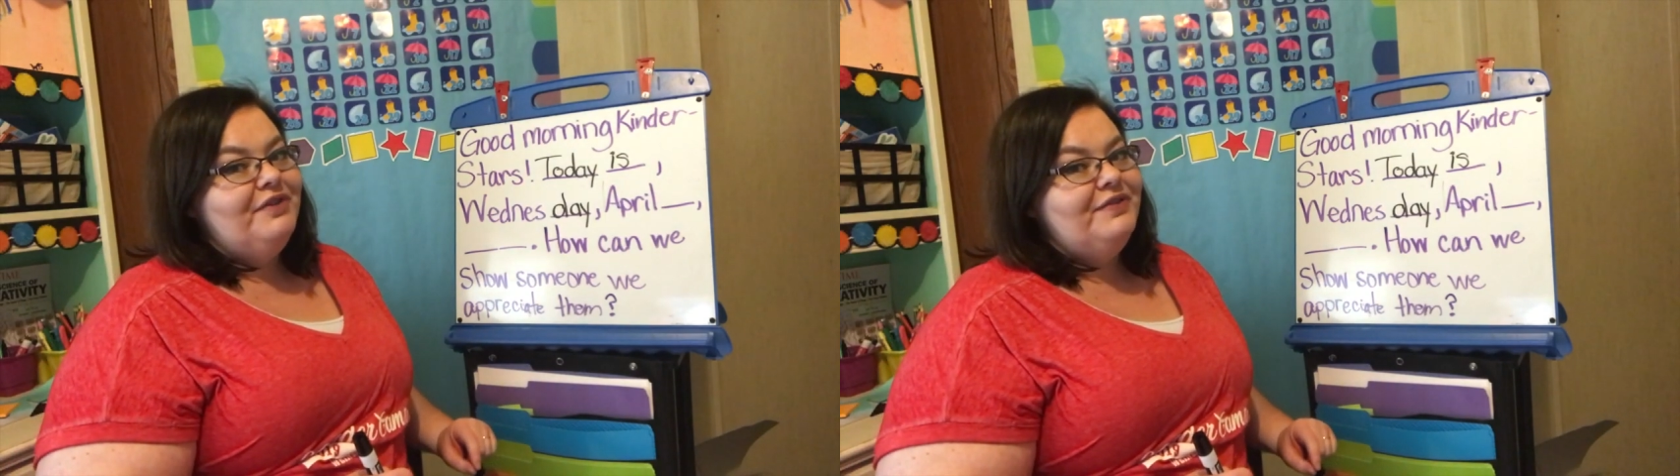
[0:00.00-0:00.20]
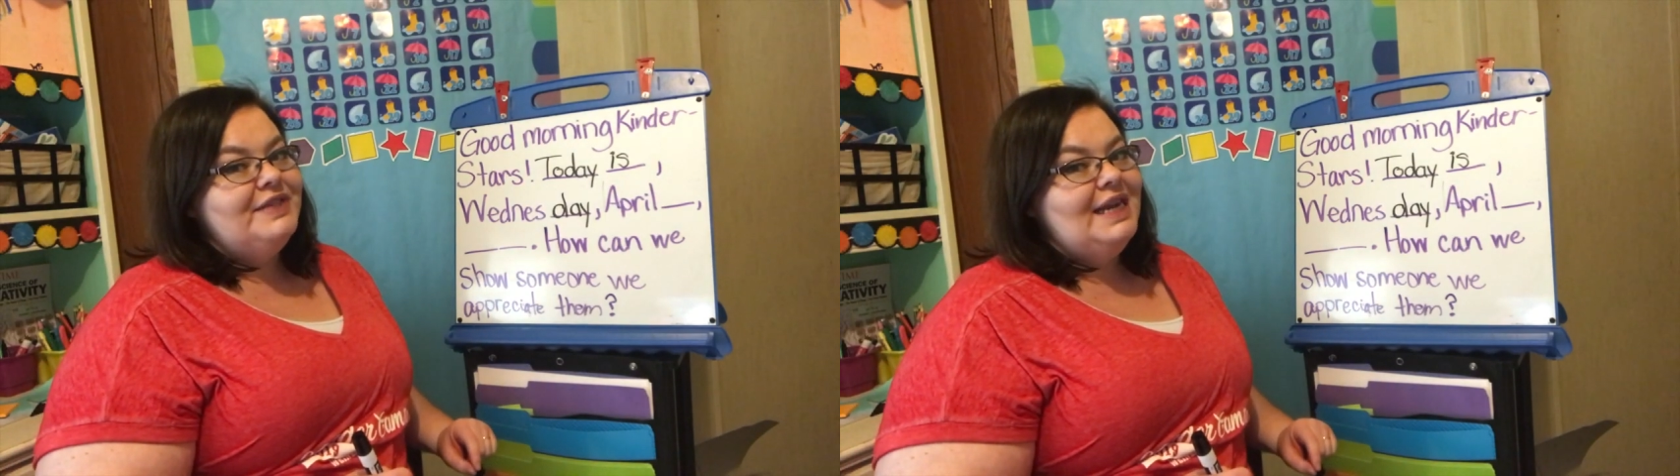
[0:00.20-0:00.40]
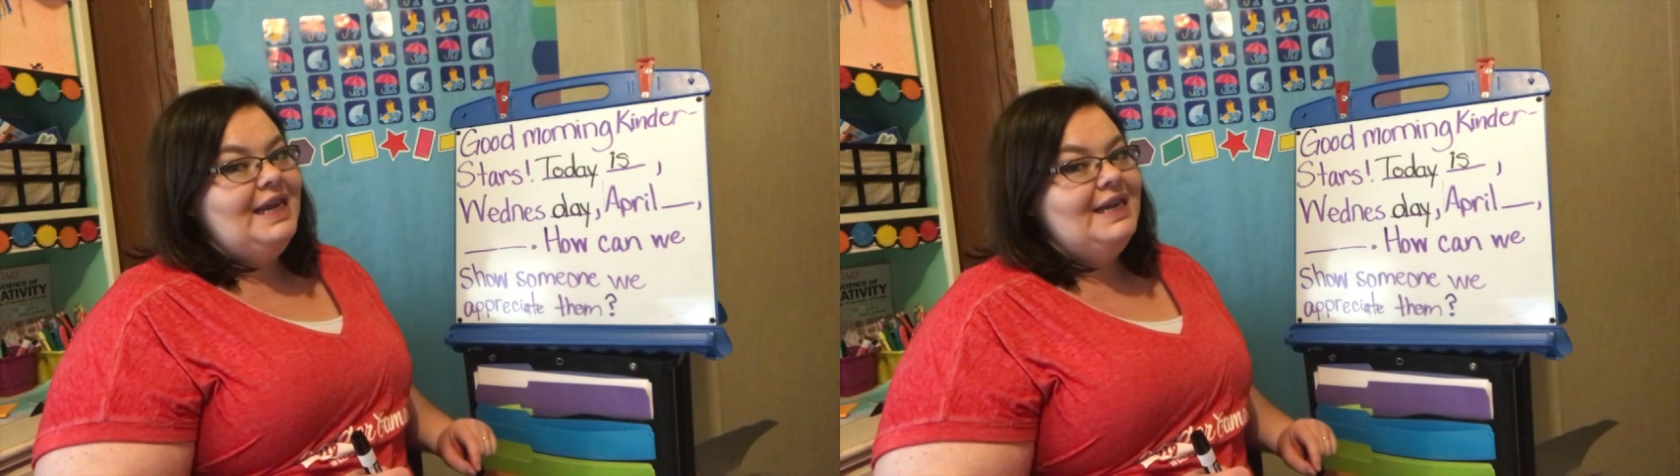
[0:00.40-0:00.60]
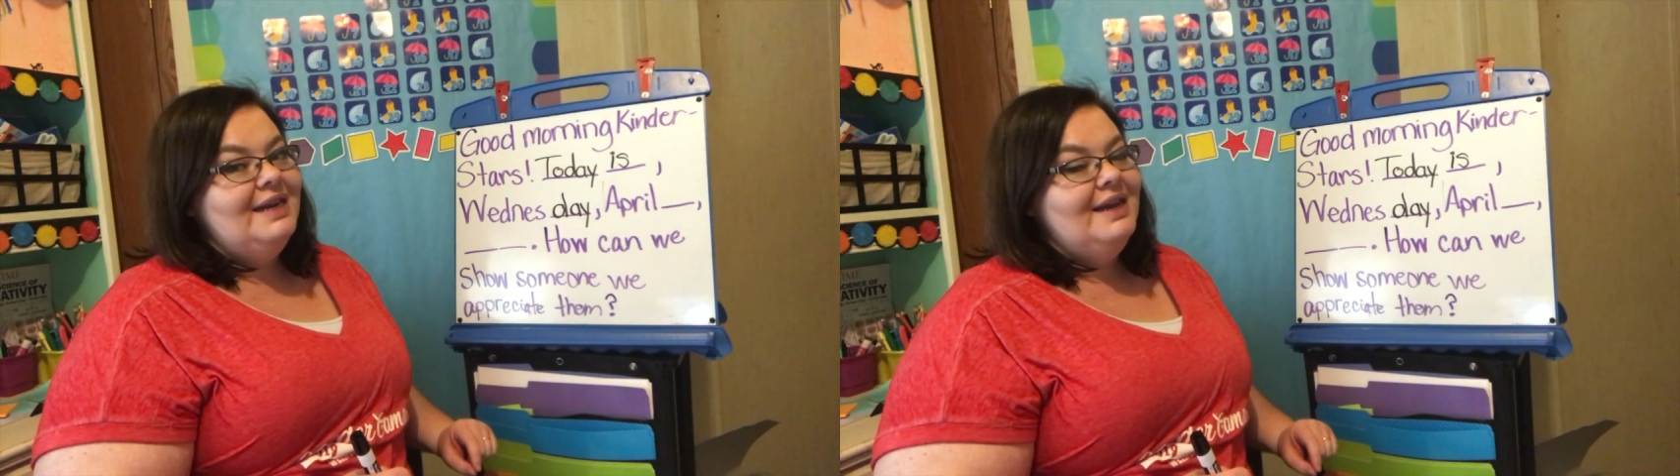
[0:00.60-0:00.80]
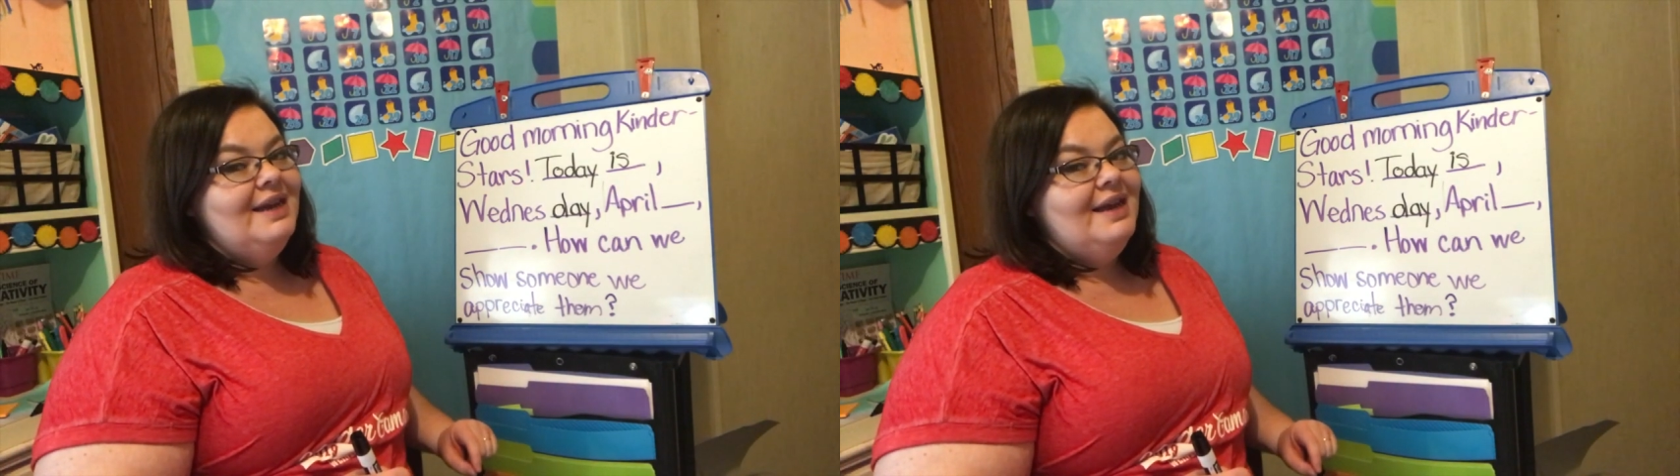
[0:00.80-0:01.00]
15?
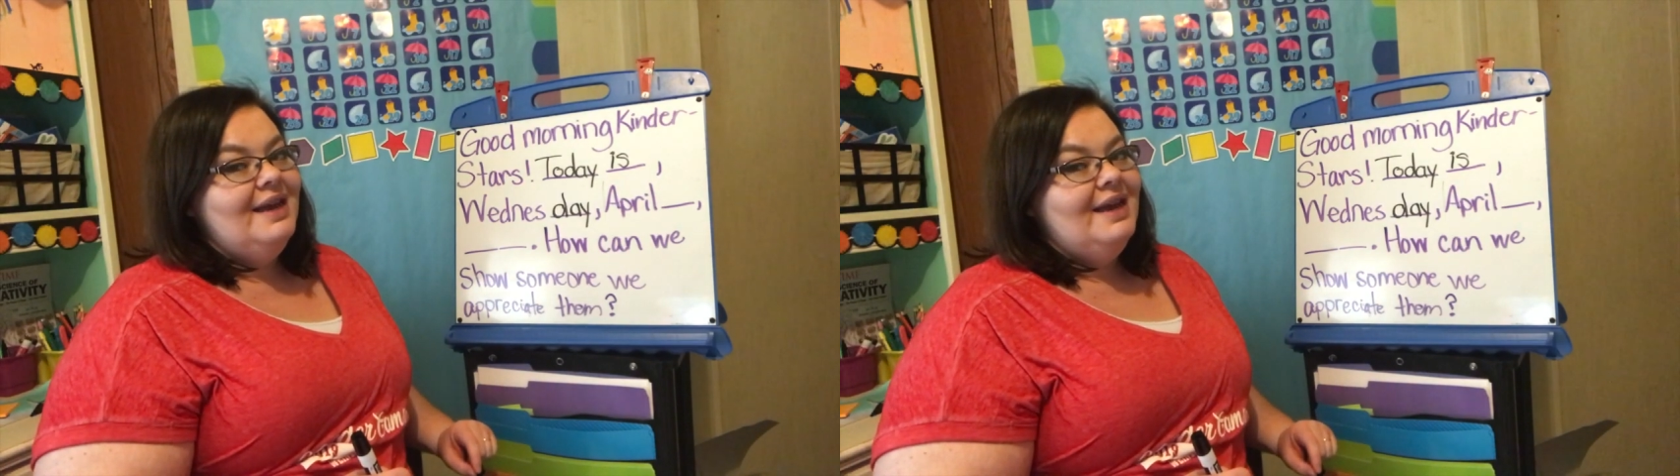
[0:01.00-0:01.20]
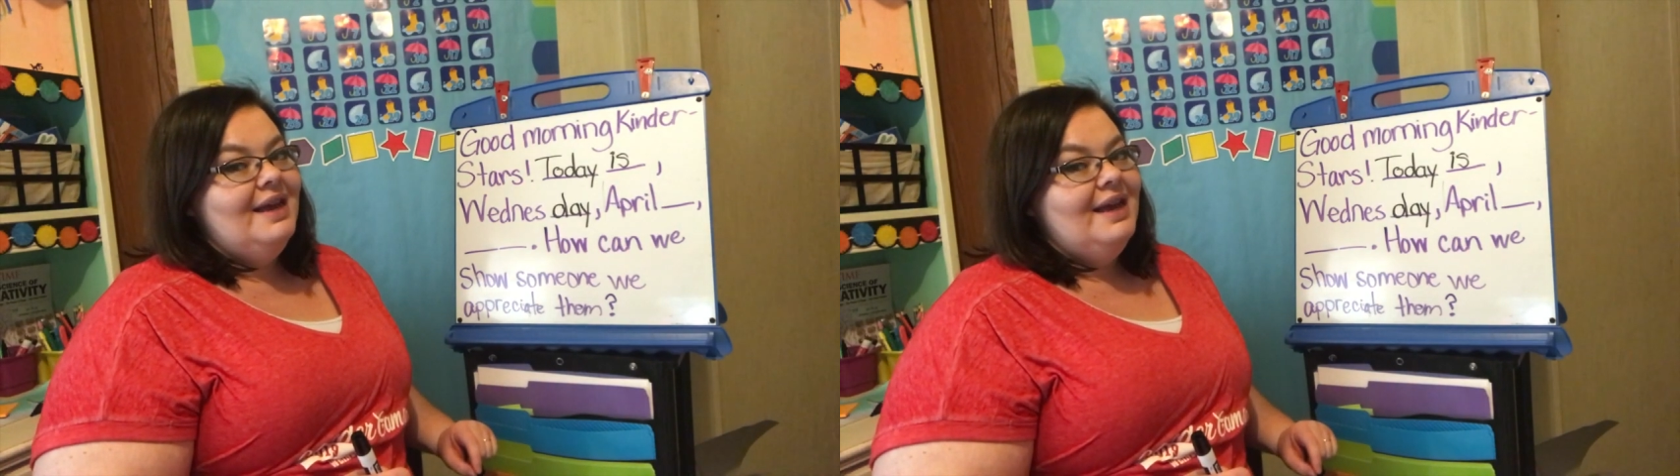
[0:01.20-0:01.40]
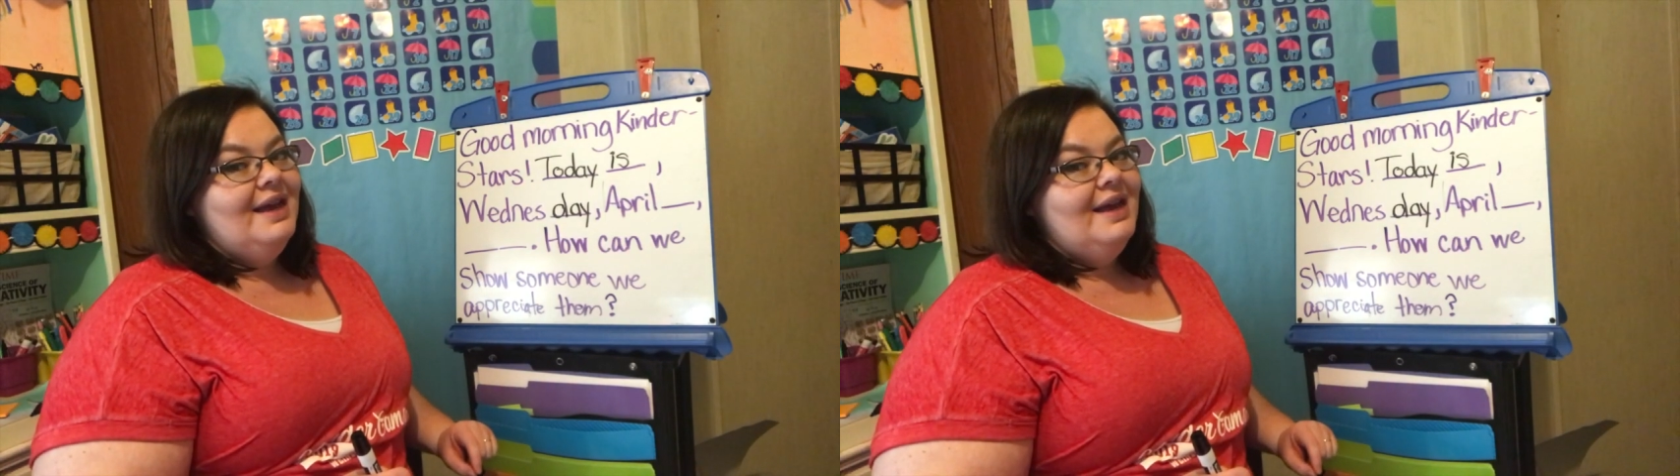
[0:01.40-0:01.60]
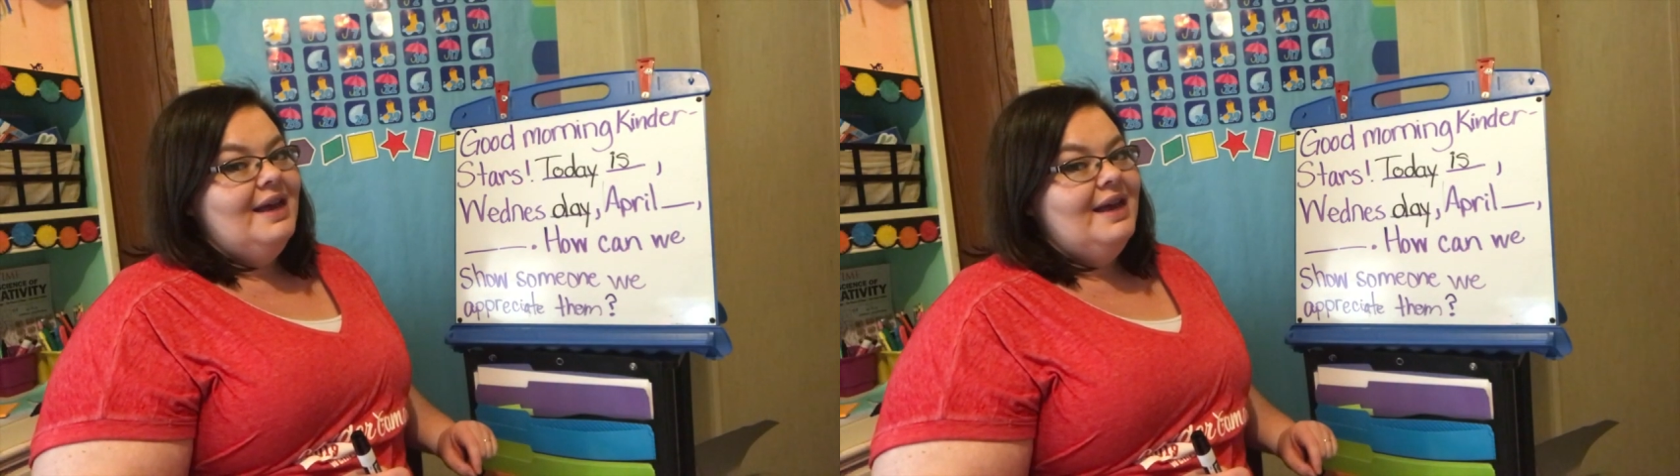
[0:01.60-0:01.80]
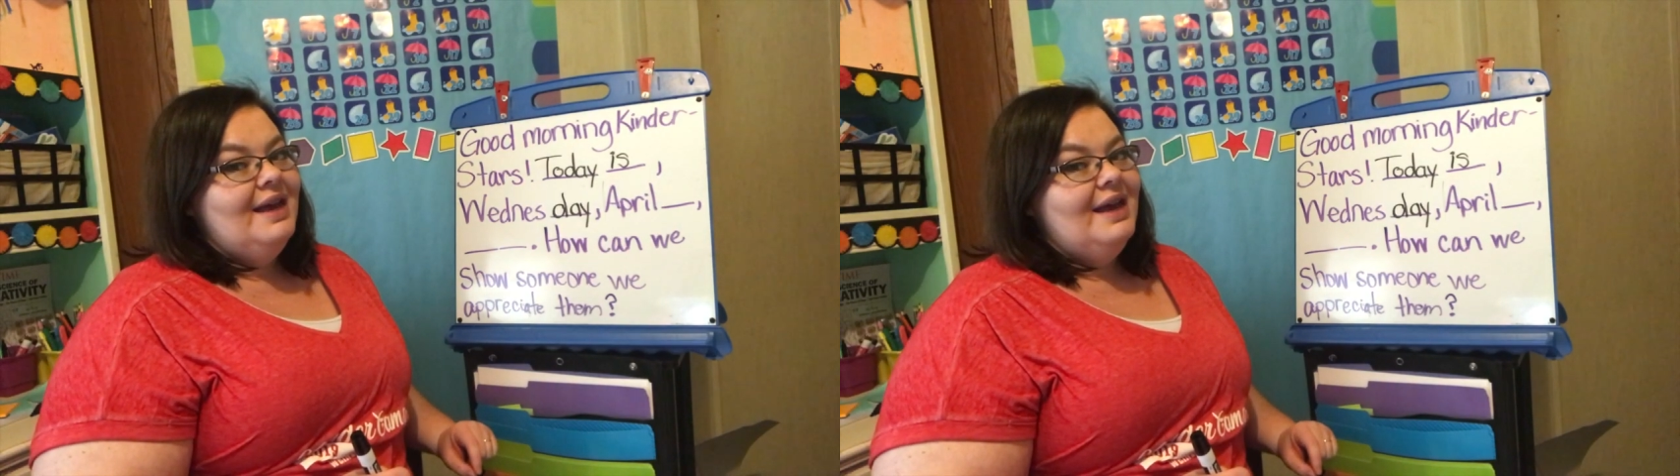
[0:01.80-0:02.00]

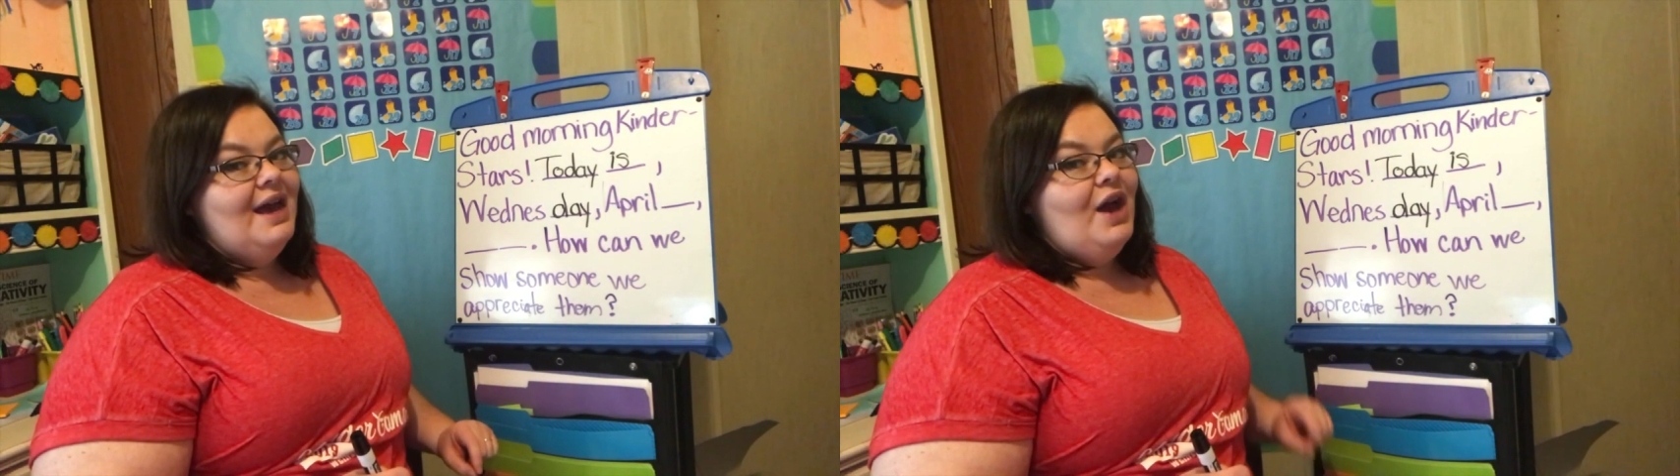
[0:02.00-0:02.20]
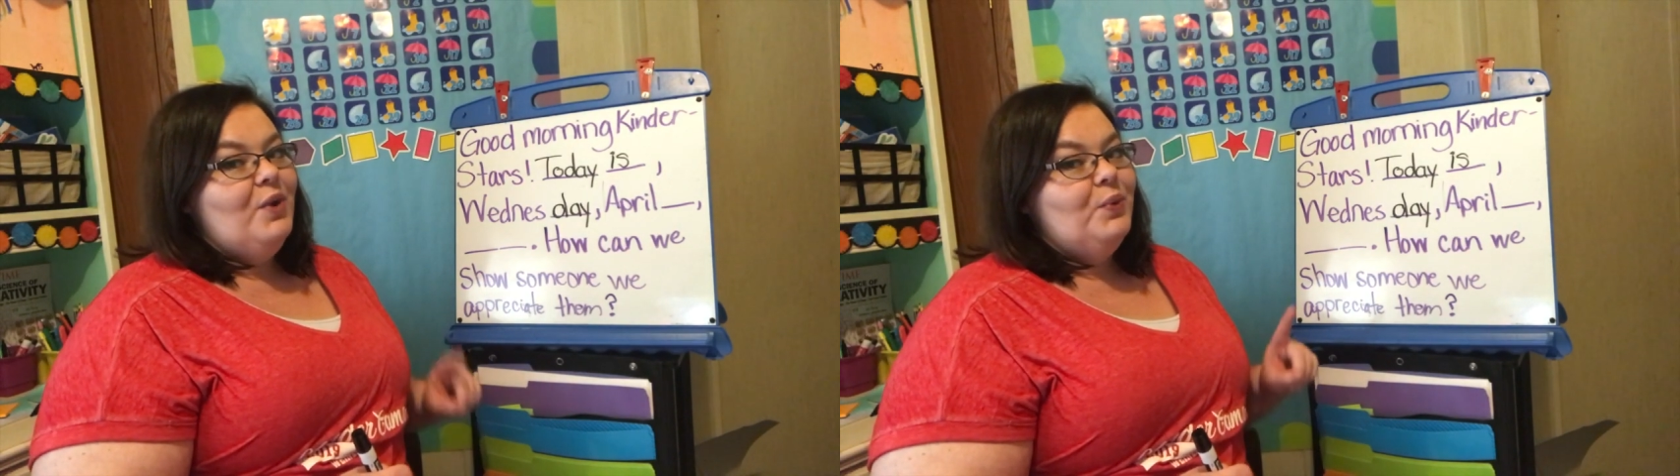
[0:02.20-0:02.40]
A